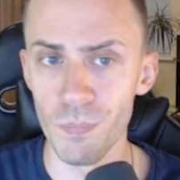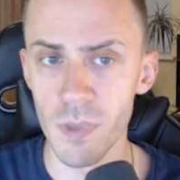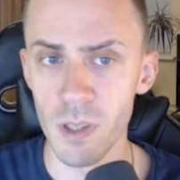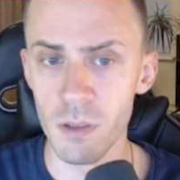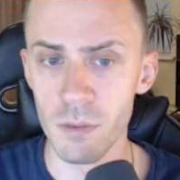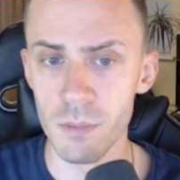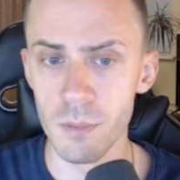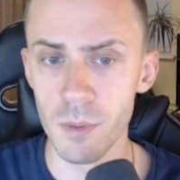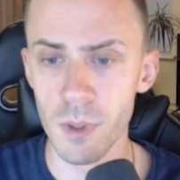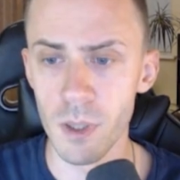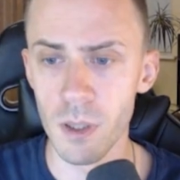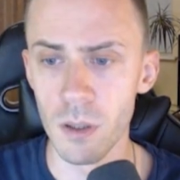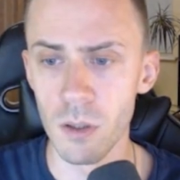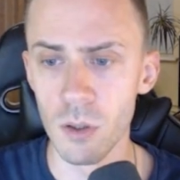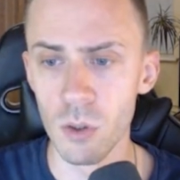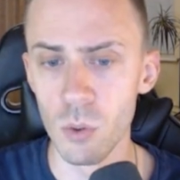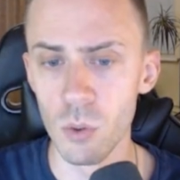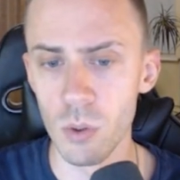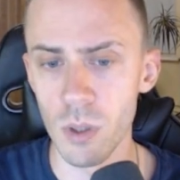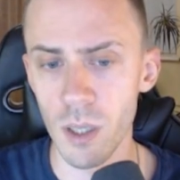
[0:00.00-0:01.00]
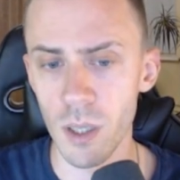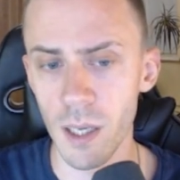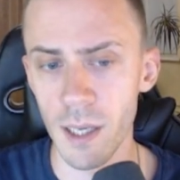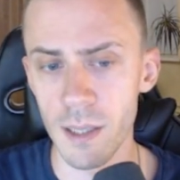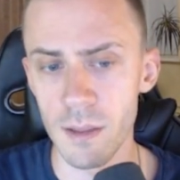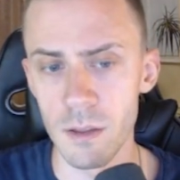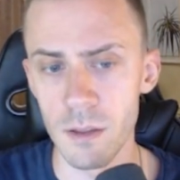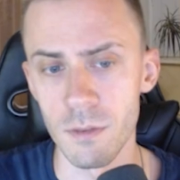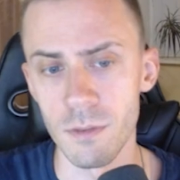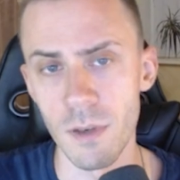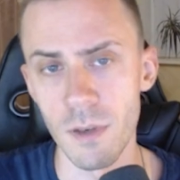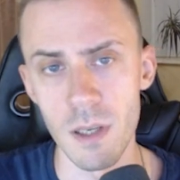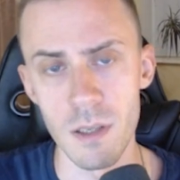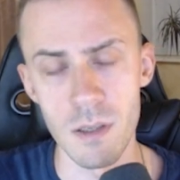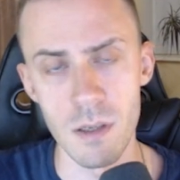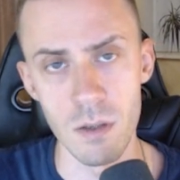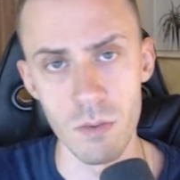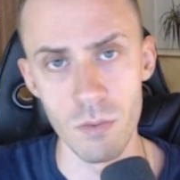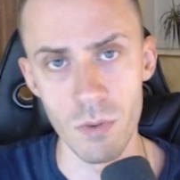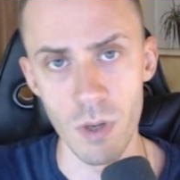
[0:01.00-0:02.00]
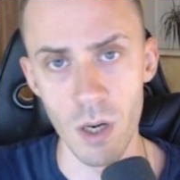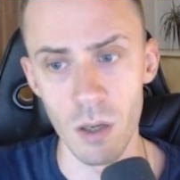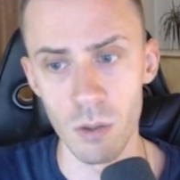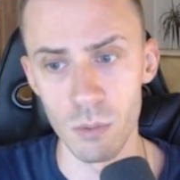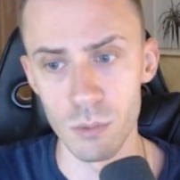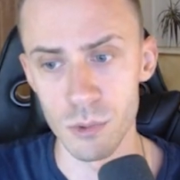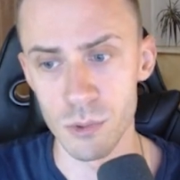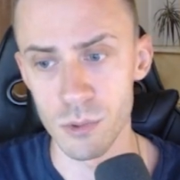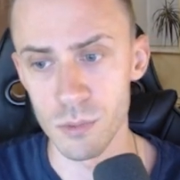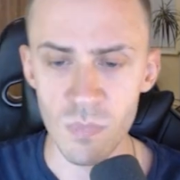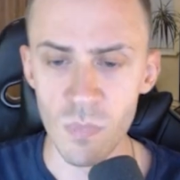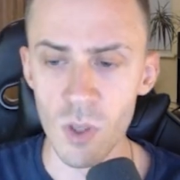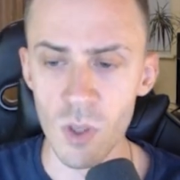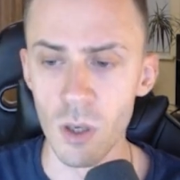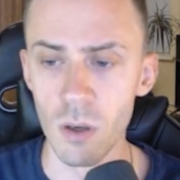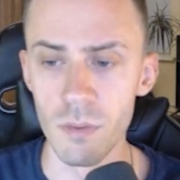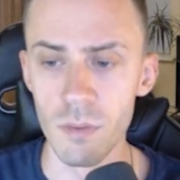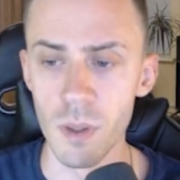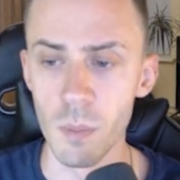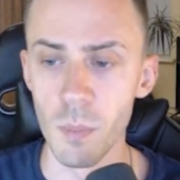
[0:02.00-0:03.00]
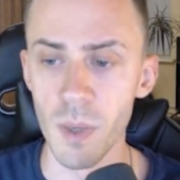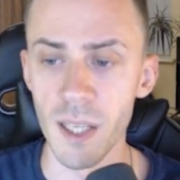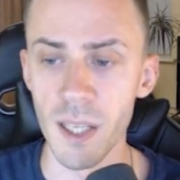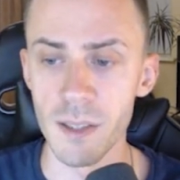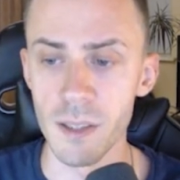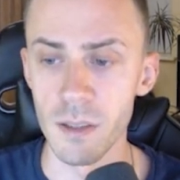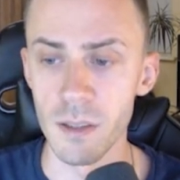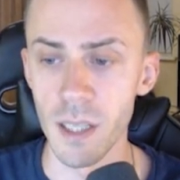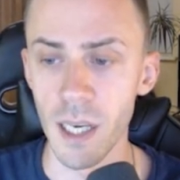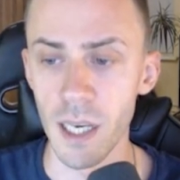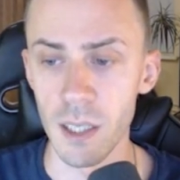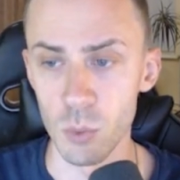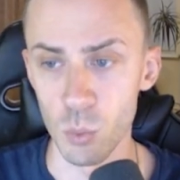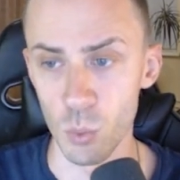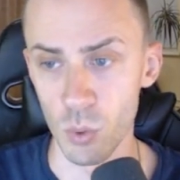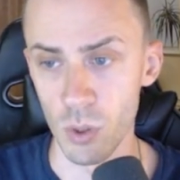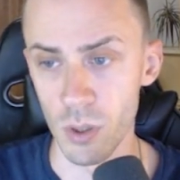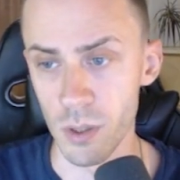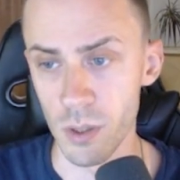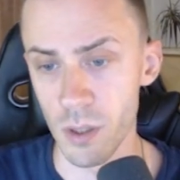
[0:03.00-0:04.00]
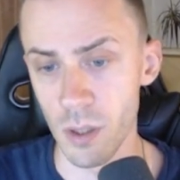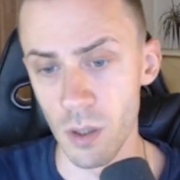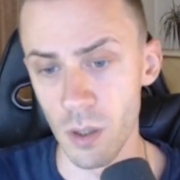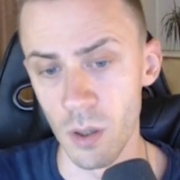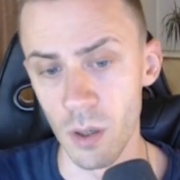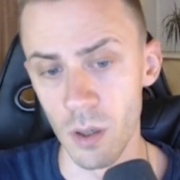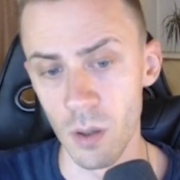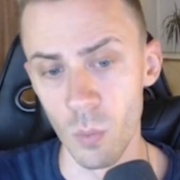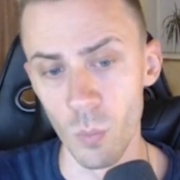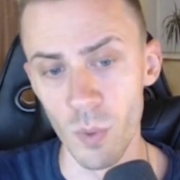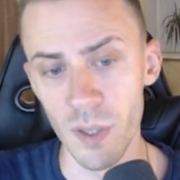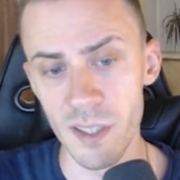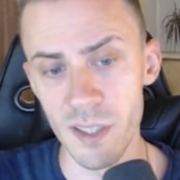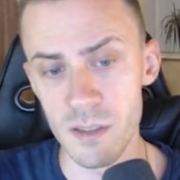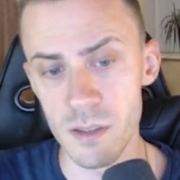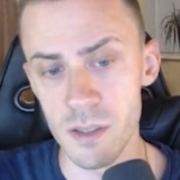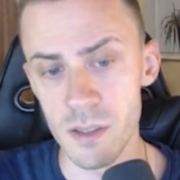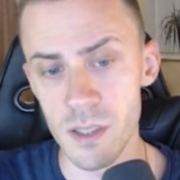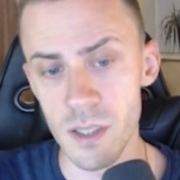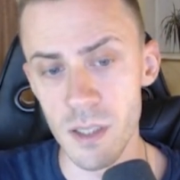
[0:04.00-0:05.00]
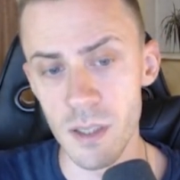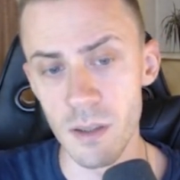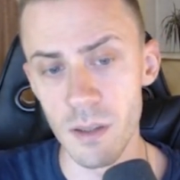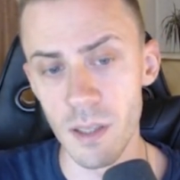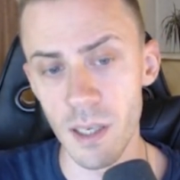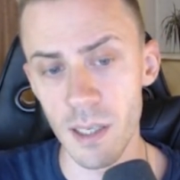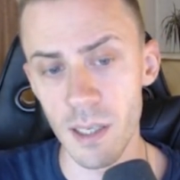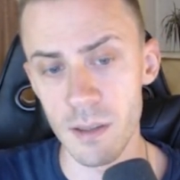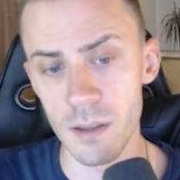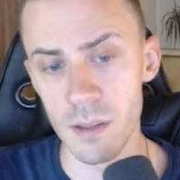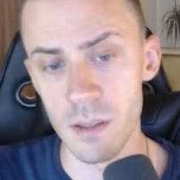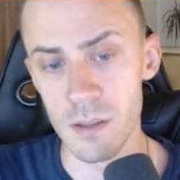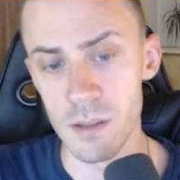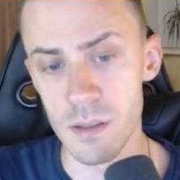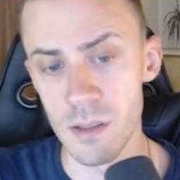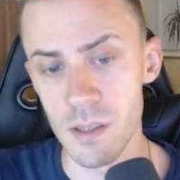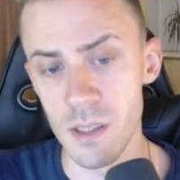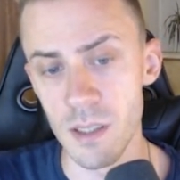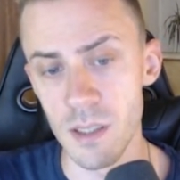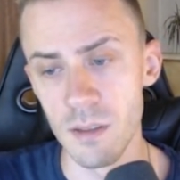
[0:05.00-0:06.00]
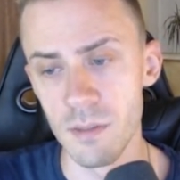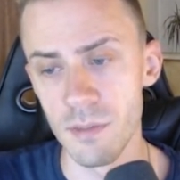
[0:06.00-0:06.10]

If we look at the funding rounds, of the Manta network. Uh, we can see that seed